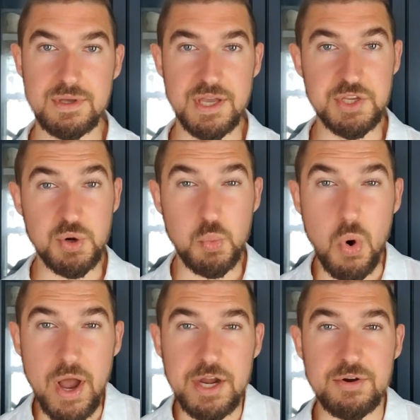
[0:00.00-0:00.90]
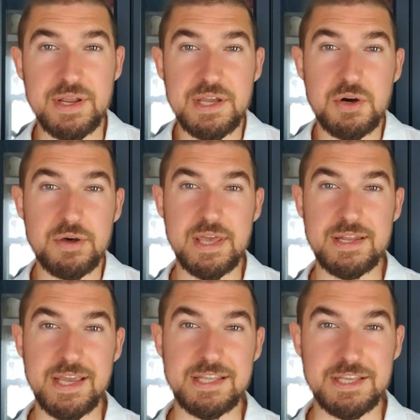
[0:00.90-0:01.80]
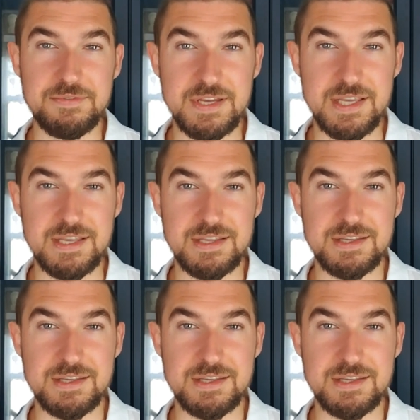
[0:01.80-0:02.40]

And you're wiring all that negativity.